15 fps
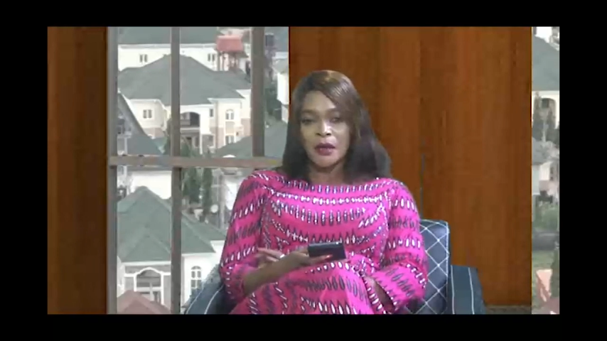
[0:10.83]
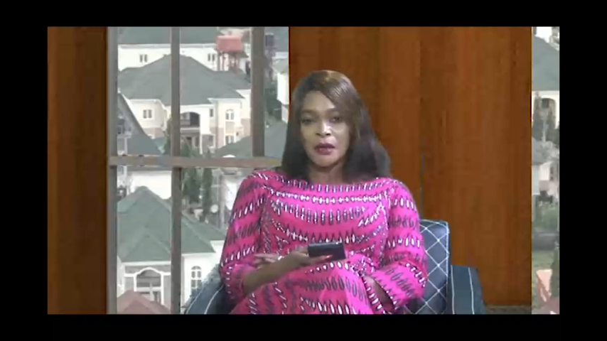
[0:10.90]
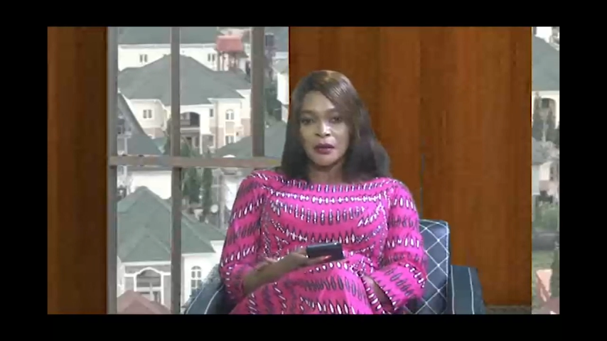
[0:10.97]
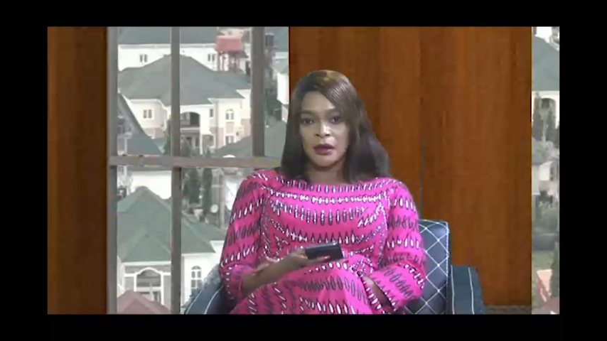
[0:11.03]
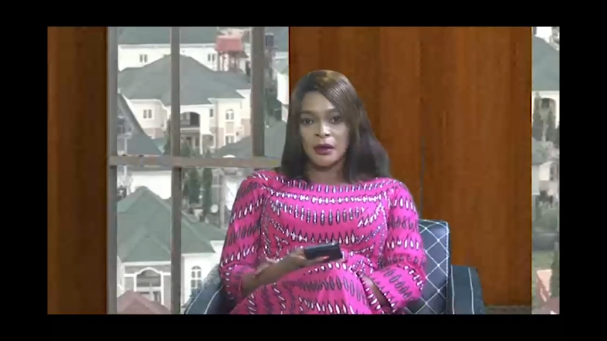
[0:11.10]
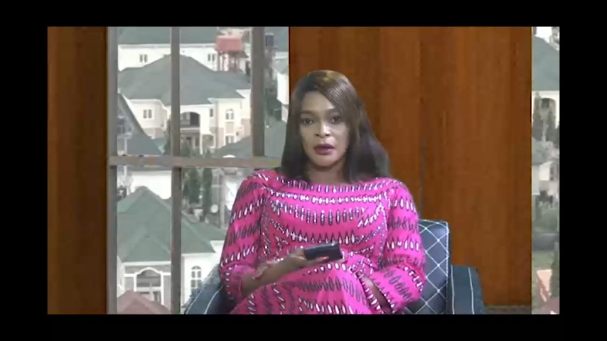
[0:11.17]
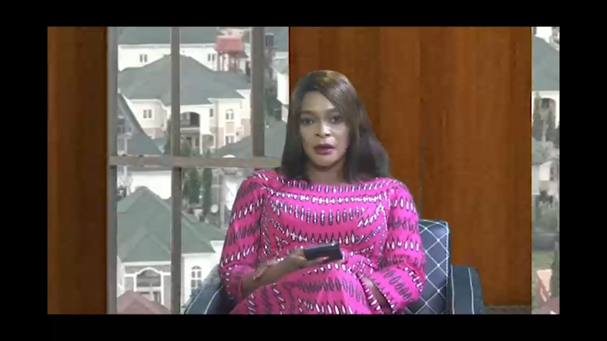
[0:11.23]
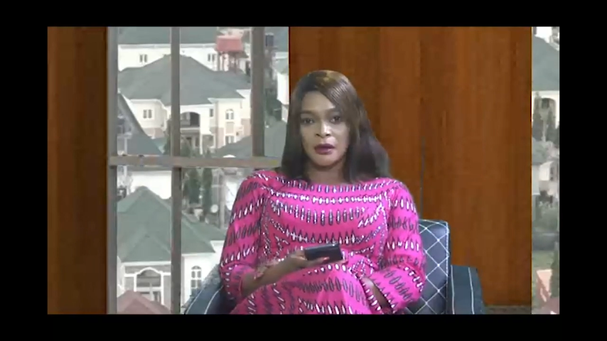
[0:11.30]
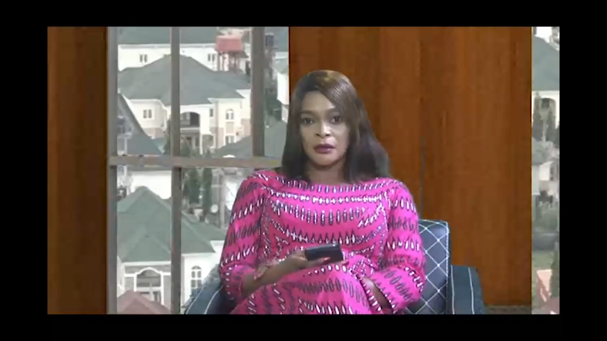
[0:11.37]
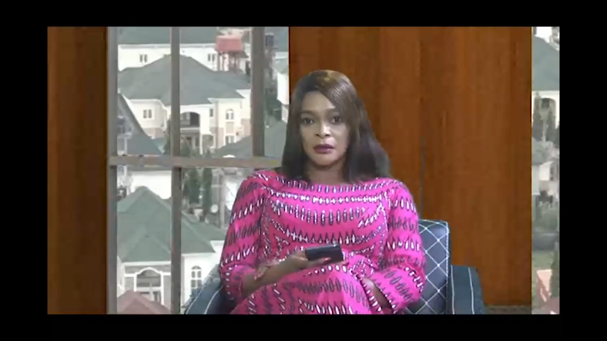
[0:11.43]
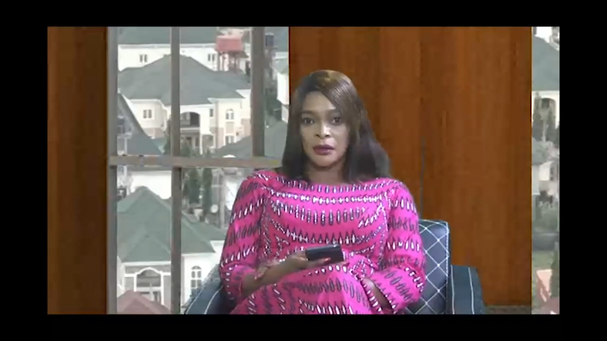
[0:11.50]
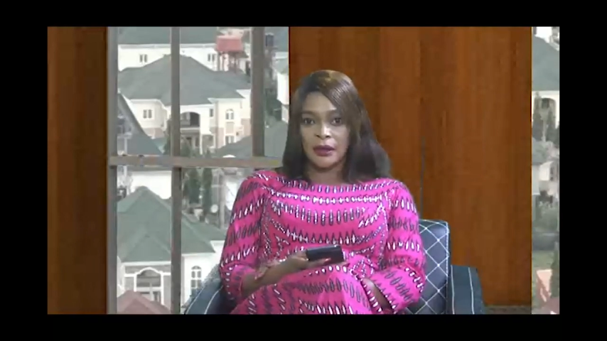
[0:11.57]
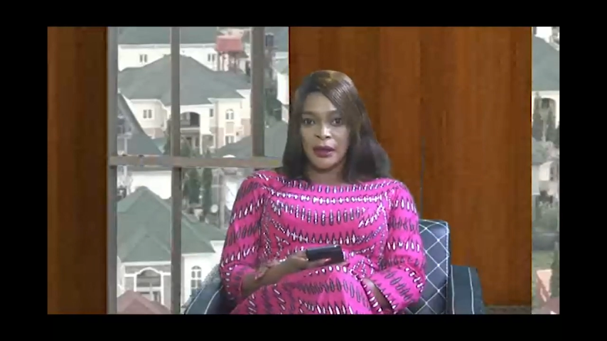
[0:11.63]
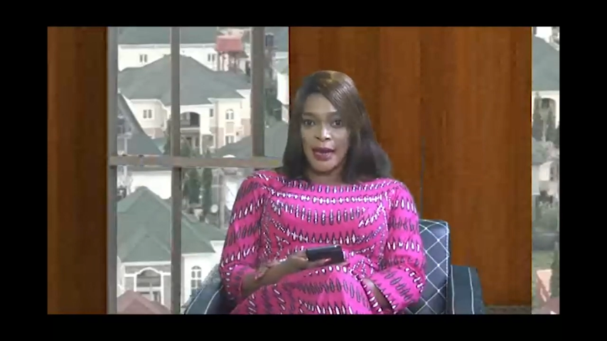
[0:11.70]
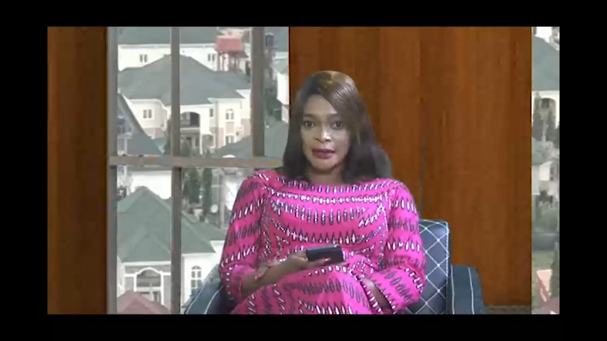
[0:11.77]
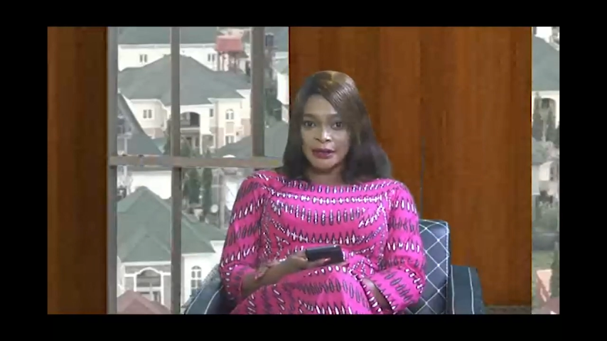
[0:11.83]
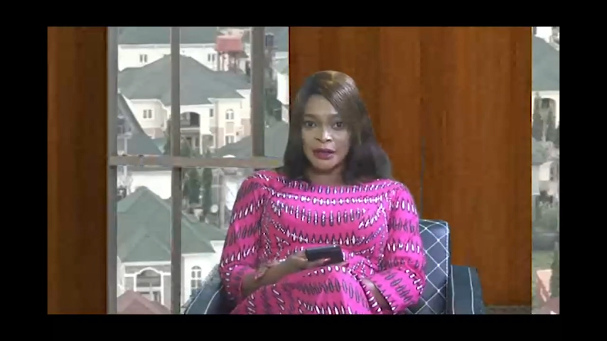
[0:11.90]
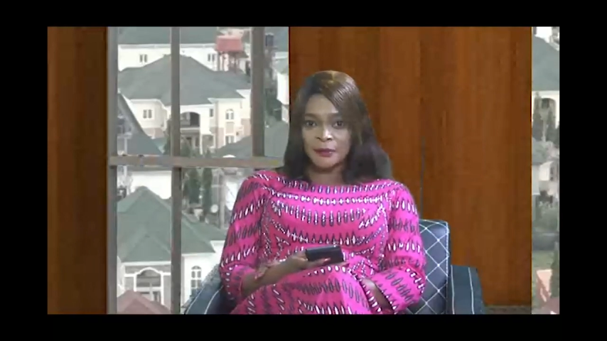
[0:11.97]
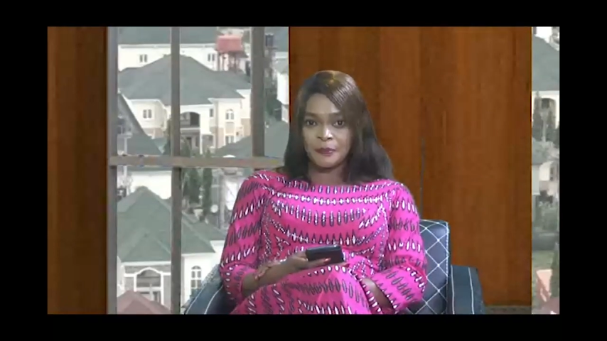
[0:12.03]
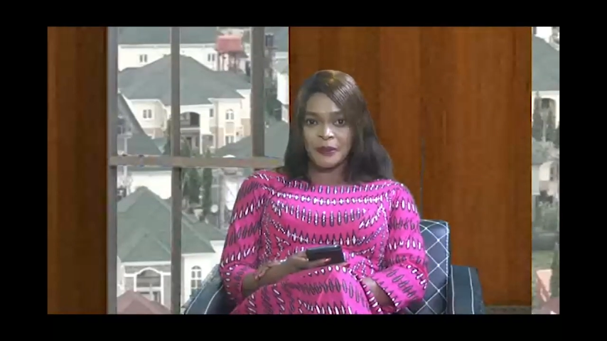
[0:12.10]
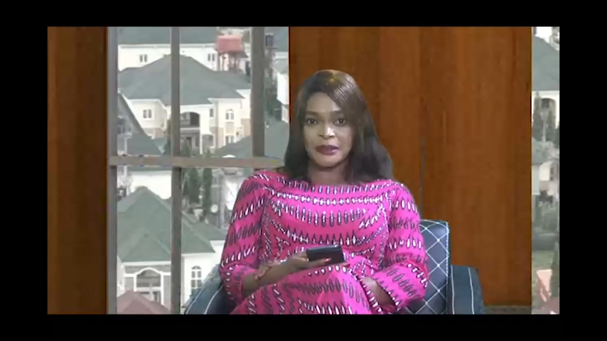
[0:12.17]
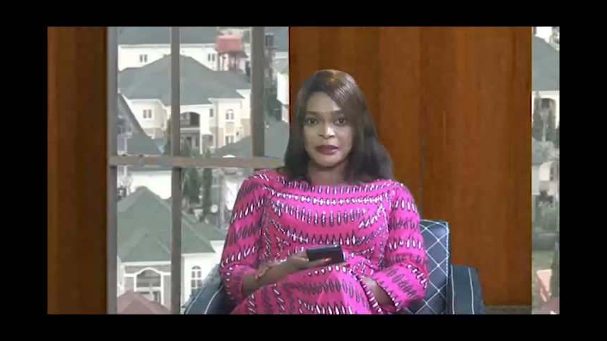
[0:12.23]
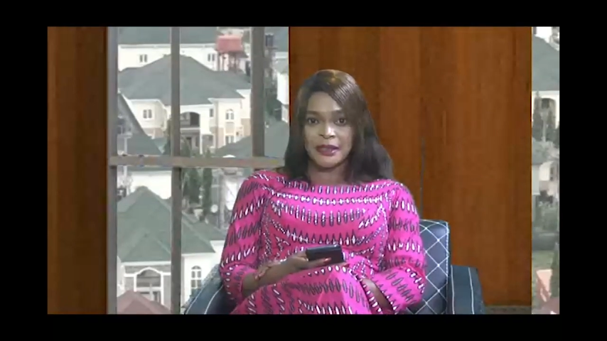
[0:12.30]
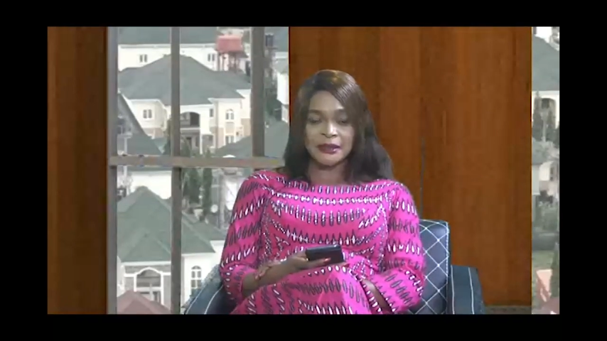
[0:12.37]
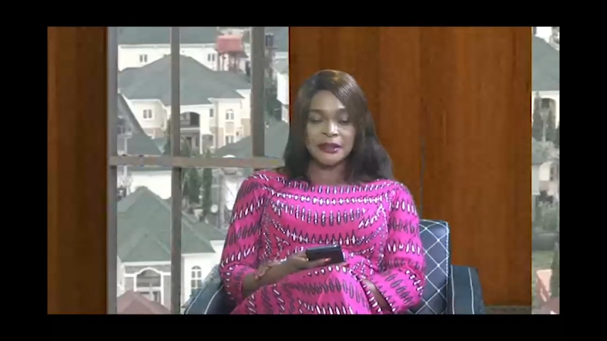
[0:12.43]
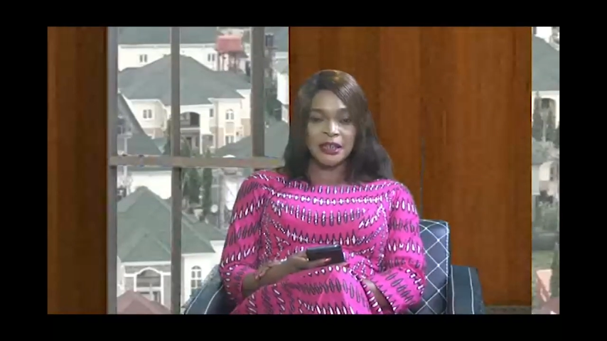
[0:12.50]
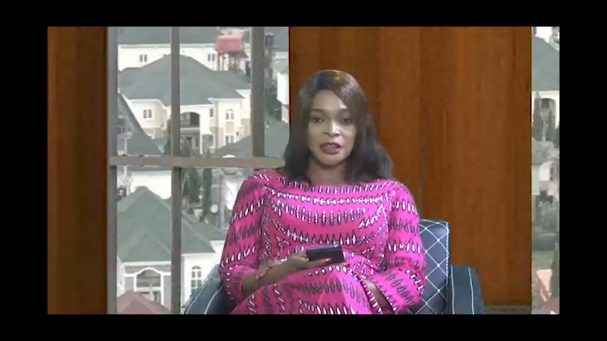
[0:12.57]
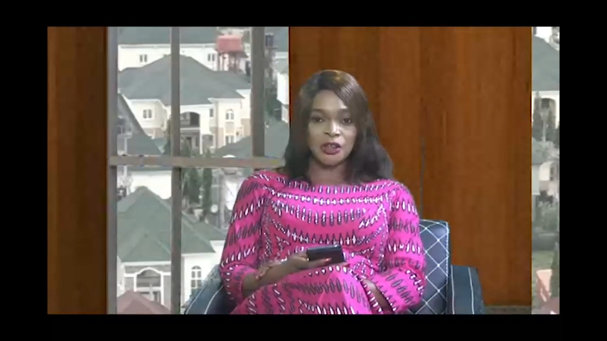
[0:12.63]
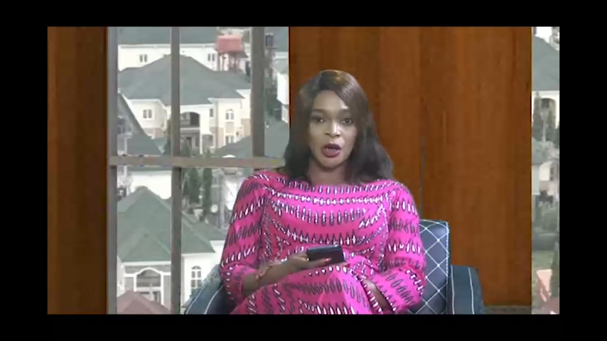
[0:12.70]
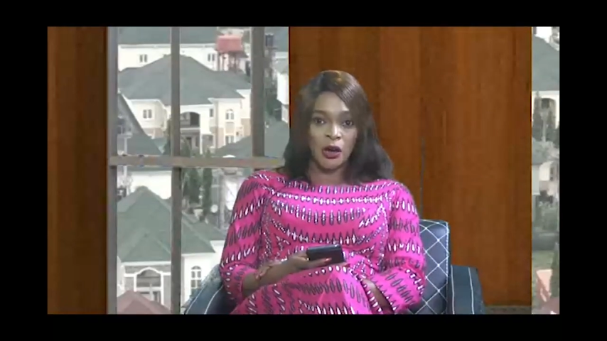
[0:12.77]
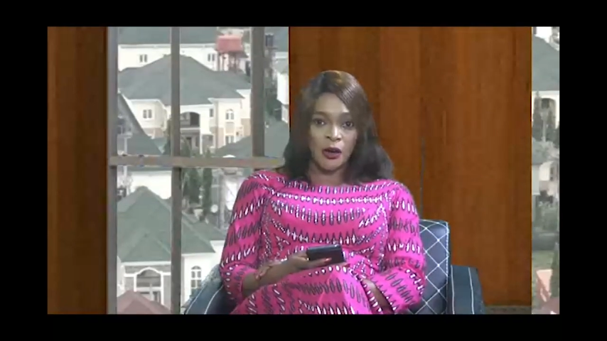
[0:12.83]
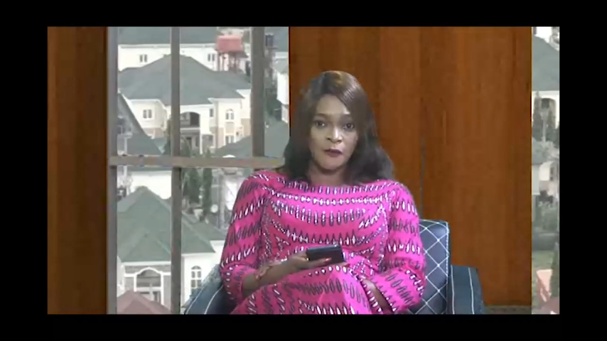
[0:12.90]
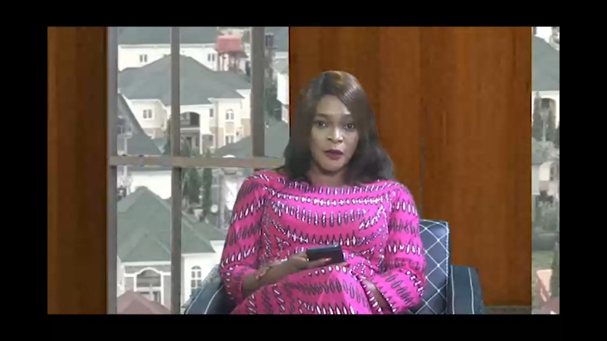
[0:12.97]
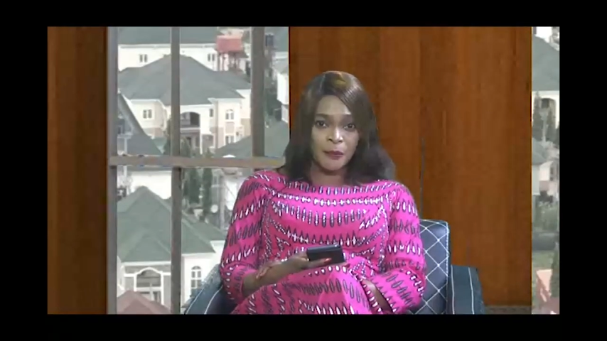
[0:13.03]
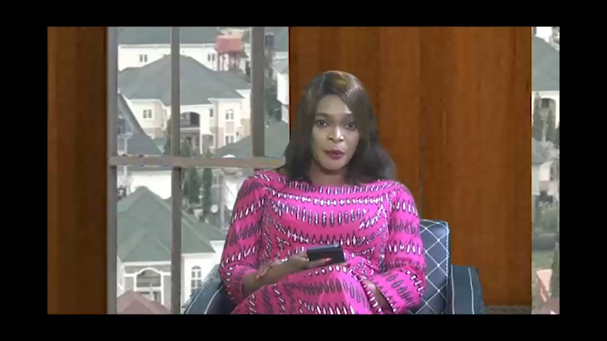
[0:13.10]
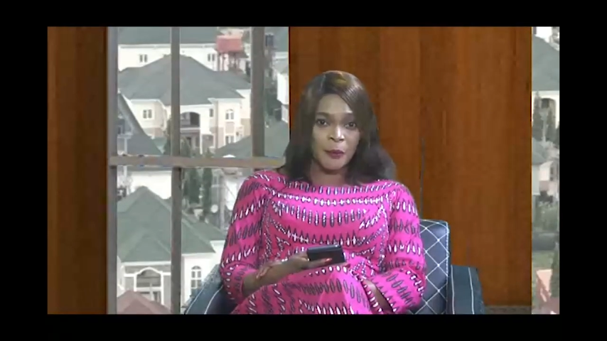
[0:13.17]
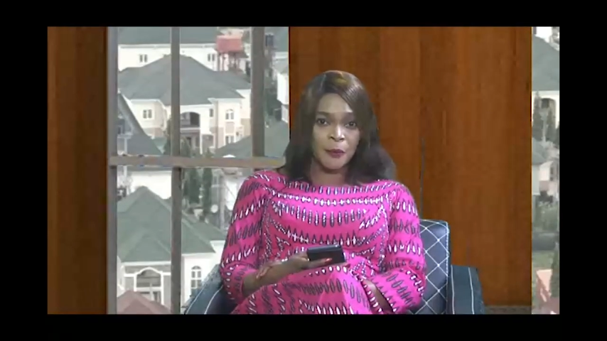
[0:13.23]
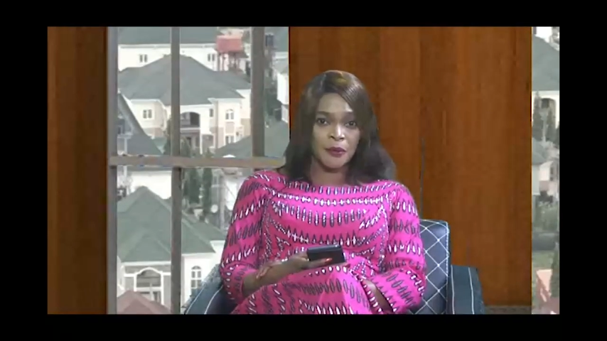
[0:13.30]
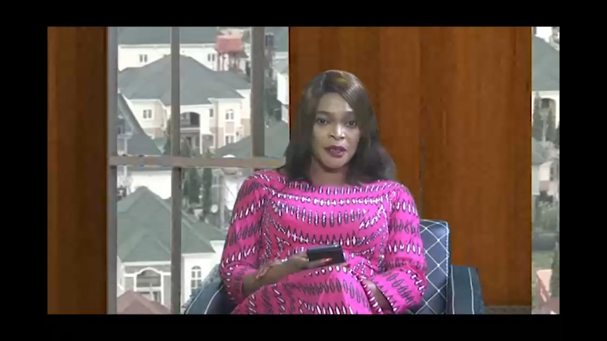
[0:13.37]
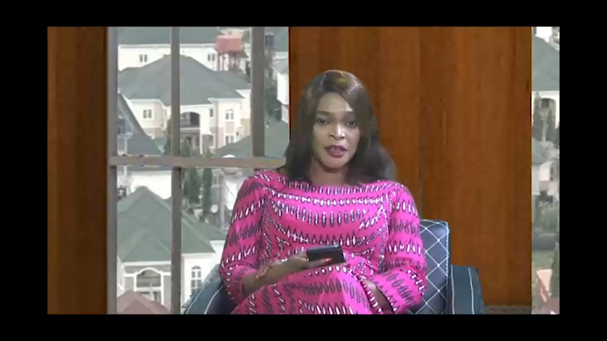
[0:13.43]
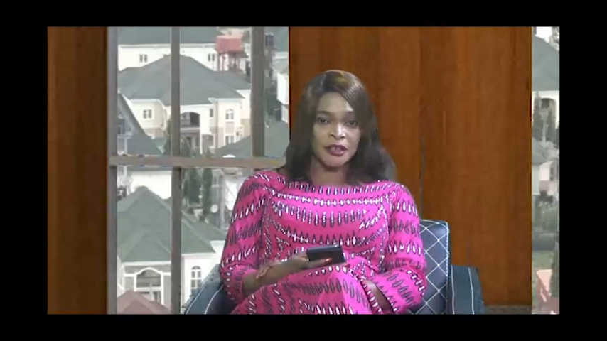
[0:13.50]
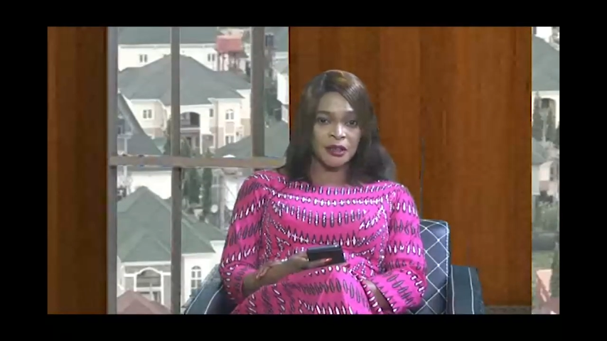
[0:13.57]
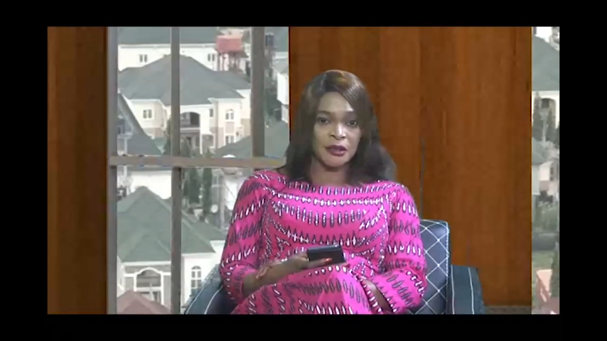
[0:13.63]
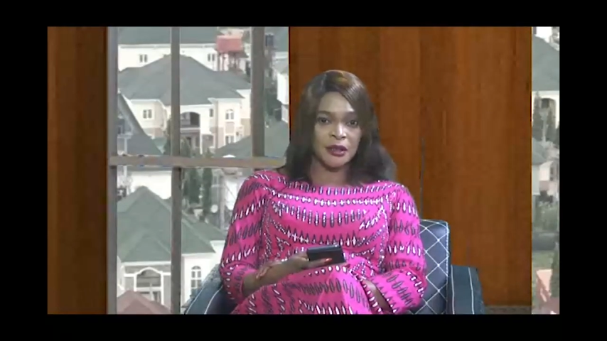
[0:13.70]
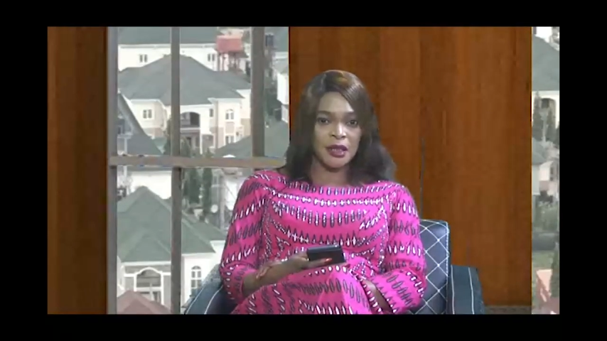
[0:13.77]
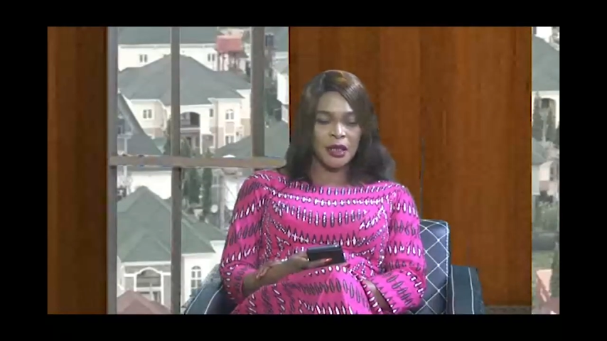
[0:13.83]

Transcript: the larger percentage of the population,